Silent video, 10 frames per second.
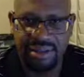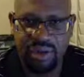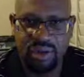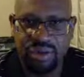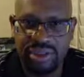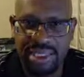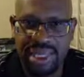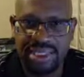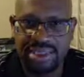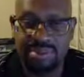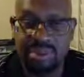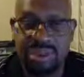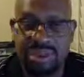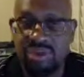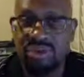overnight, some
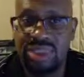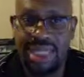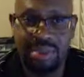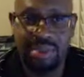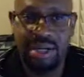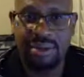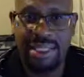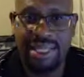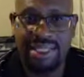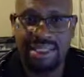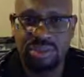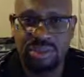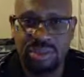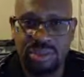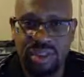good news came out, and this is
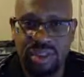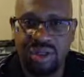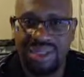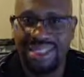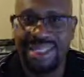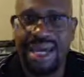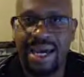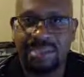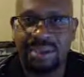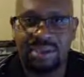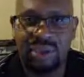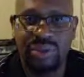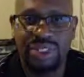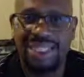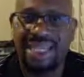what we would call a gap. So it